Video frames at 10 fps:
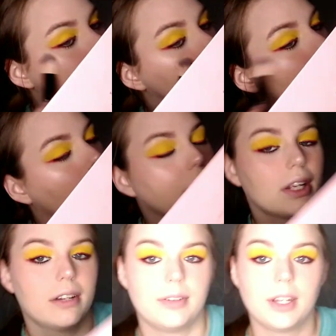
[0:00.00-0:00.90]
and so I want
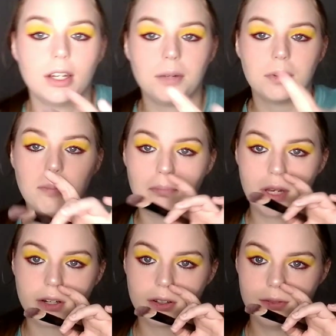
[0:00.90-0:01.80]
to get a vanity with a
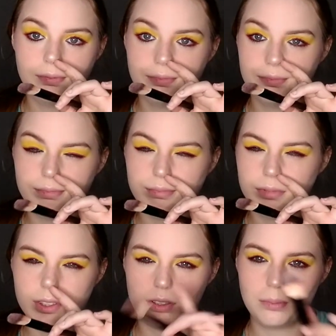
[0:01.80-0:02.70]
mirror,
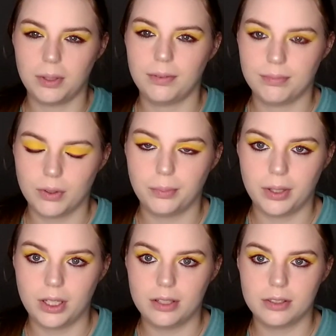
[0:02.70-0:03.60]
so it'd be a little
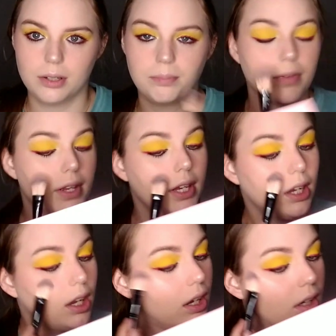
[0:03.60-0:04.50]
bit easier.
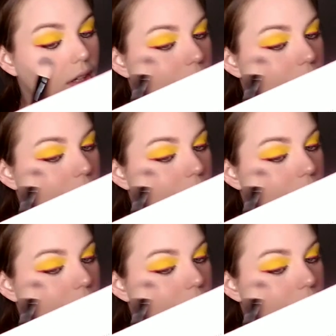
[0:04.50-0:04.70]
All